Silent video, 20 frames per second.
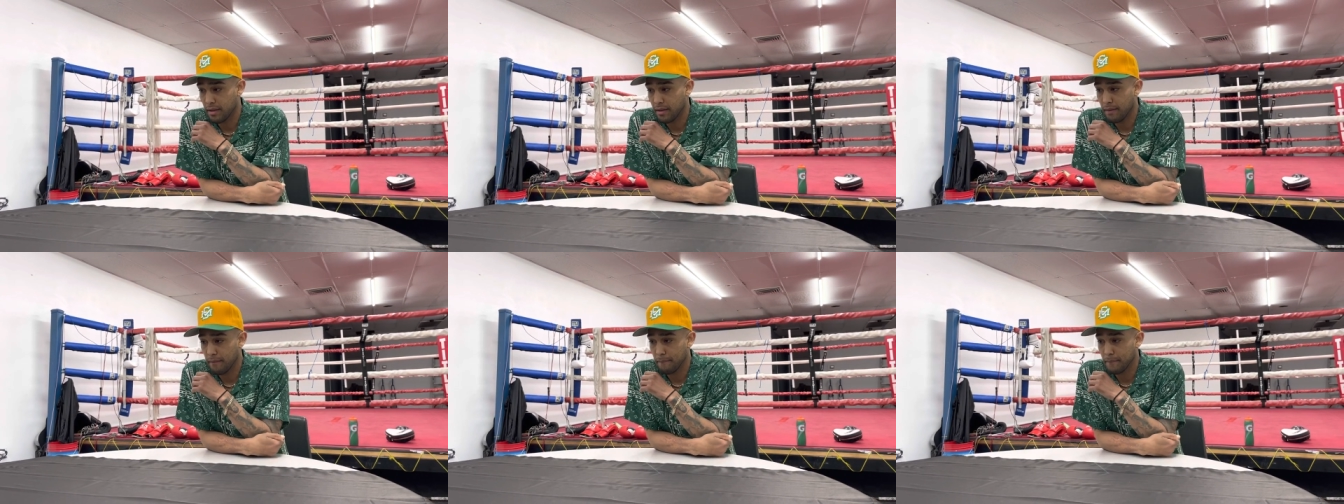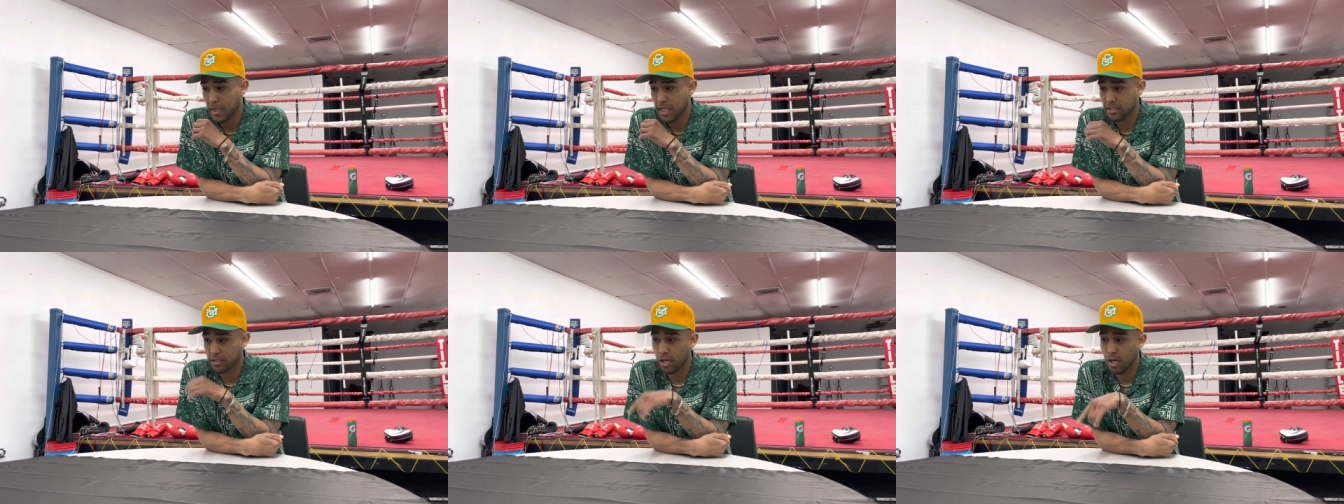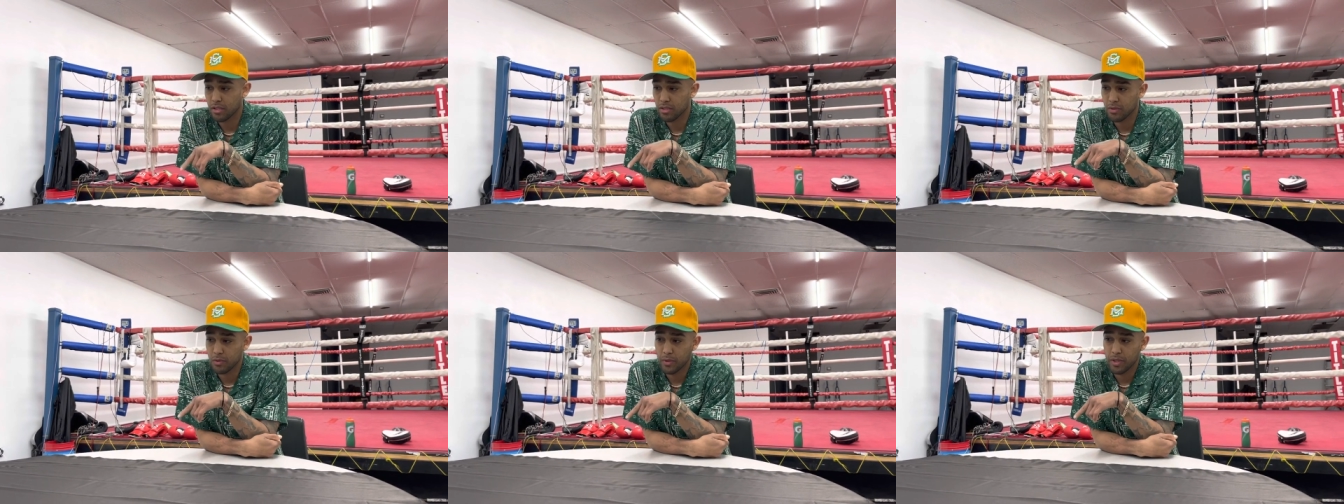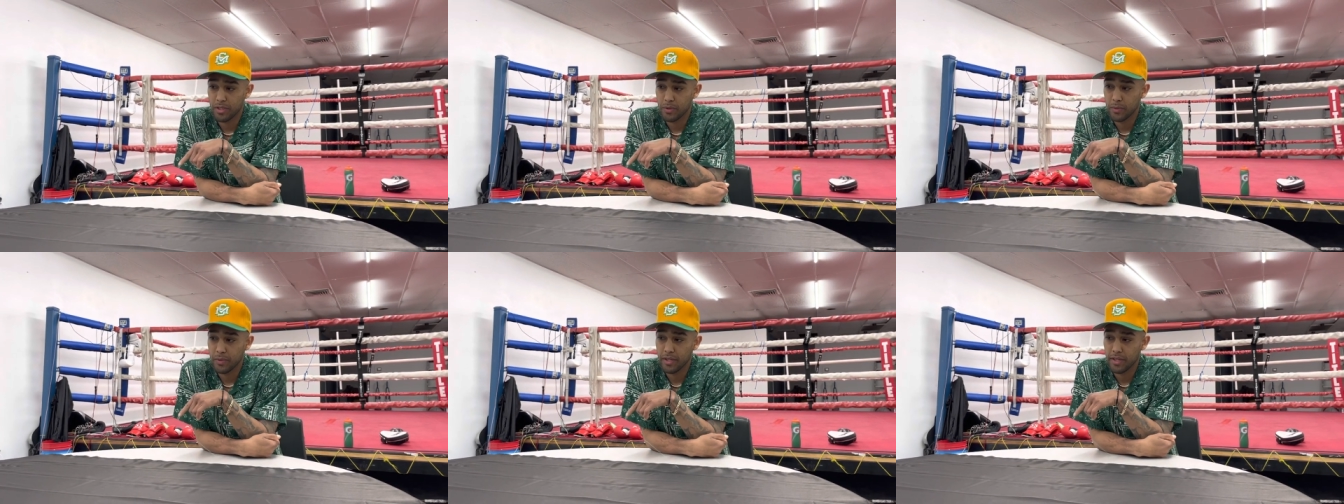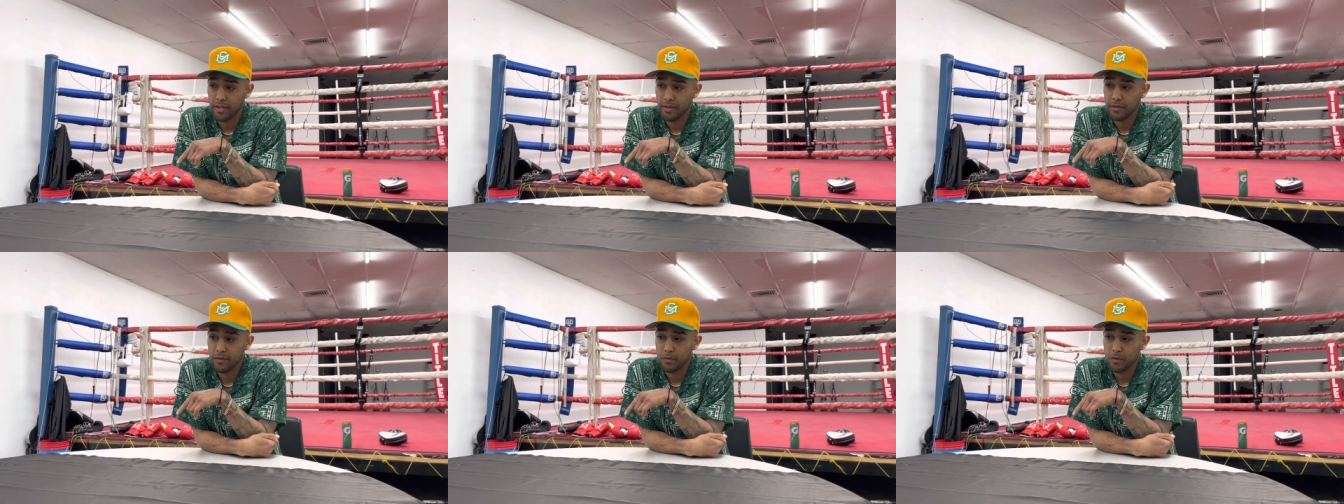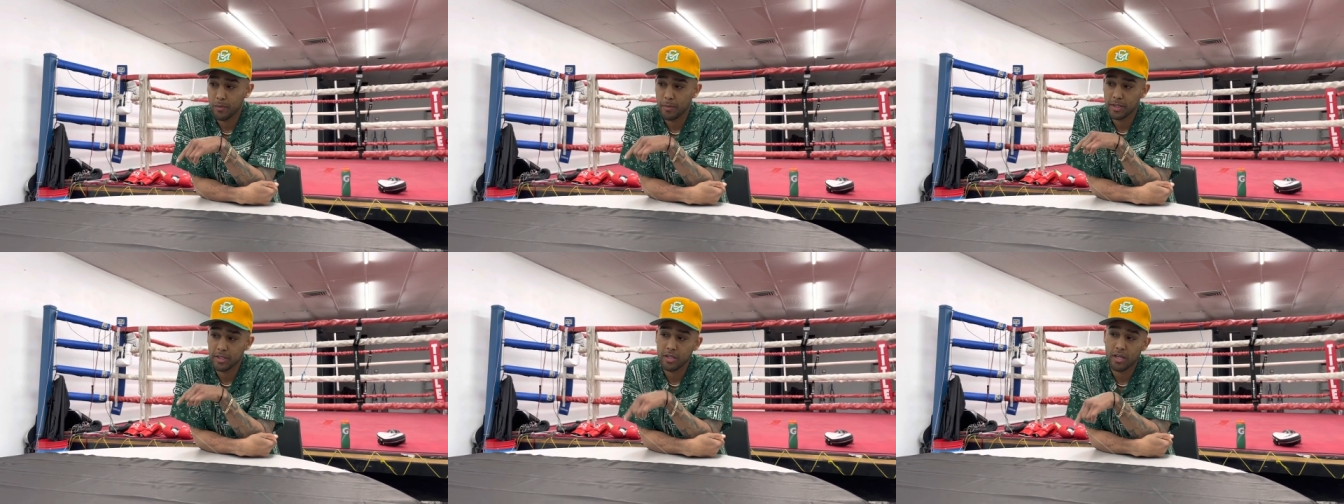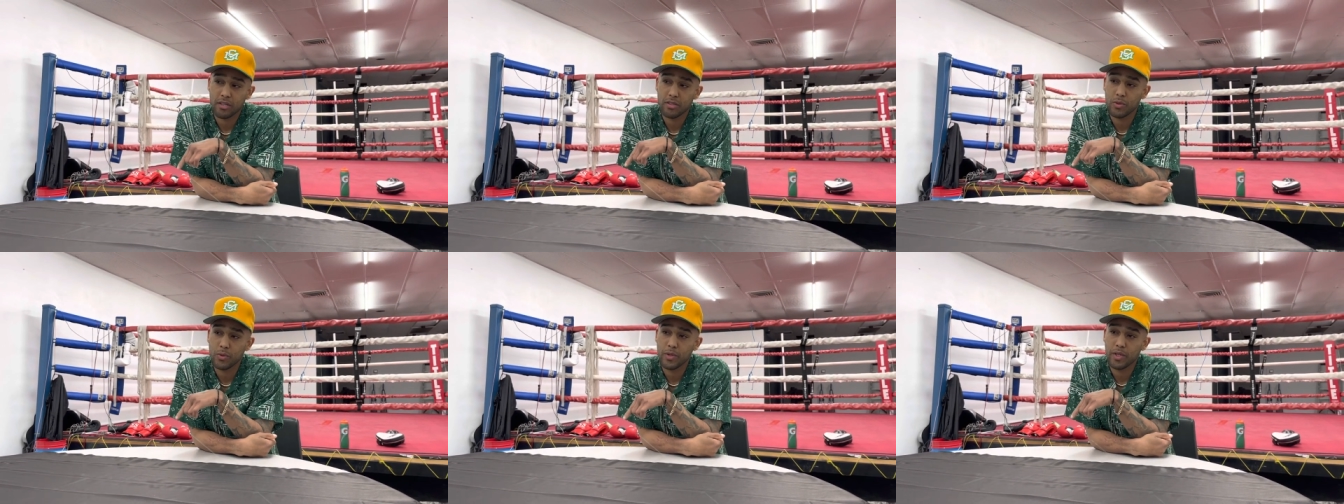my Tata went away. When my
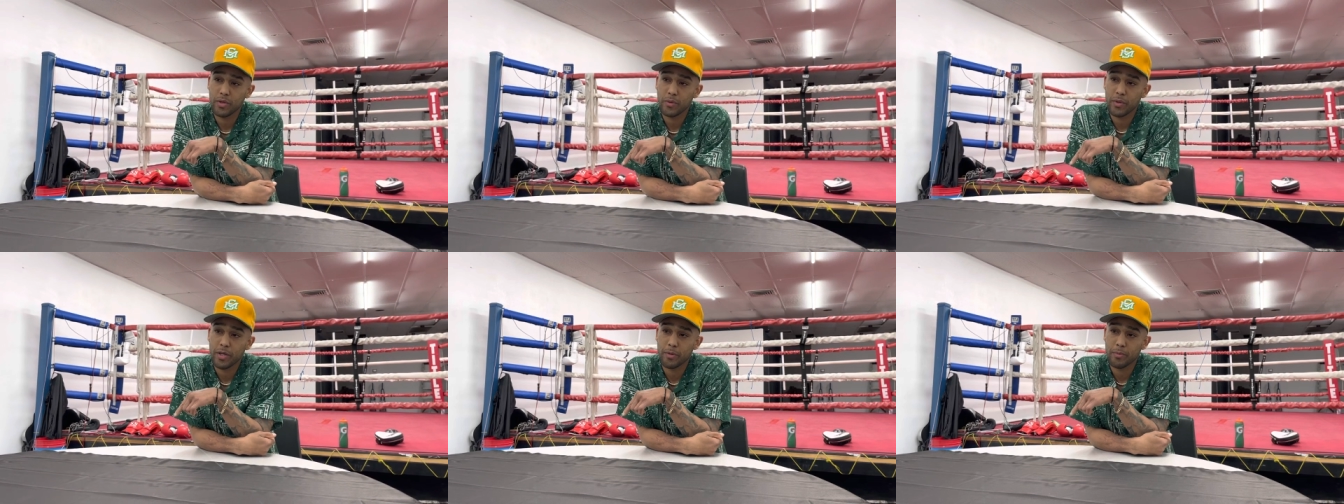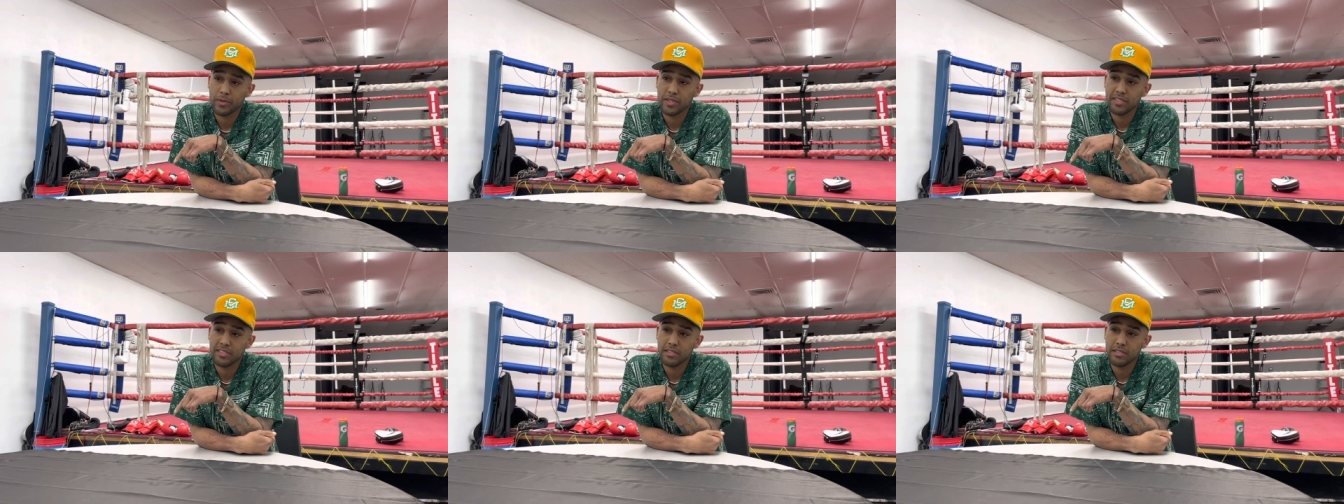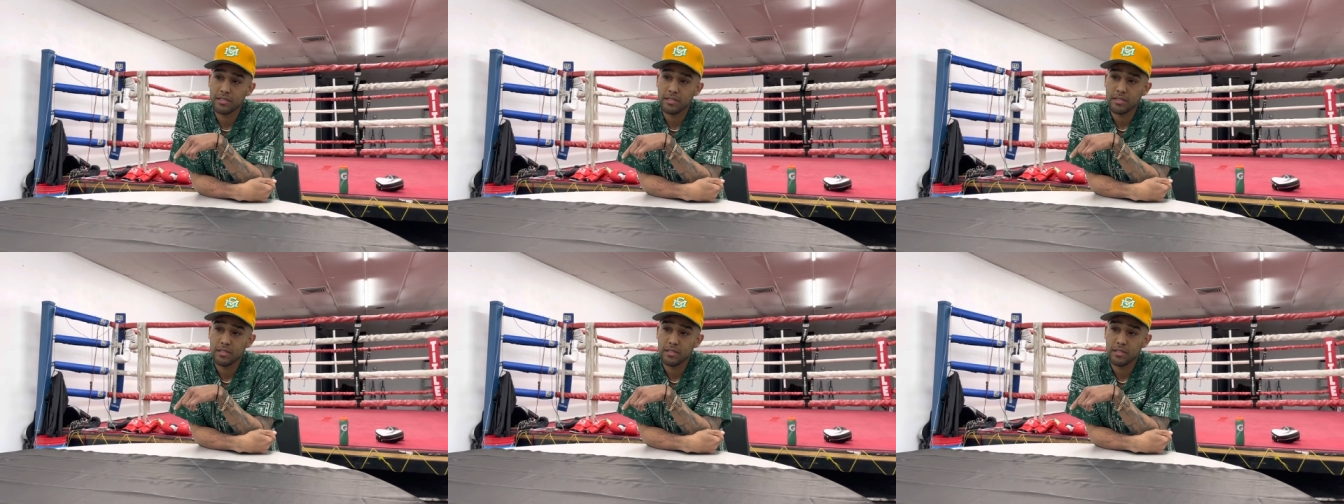Tata went away to prison.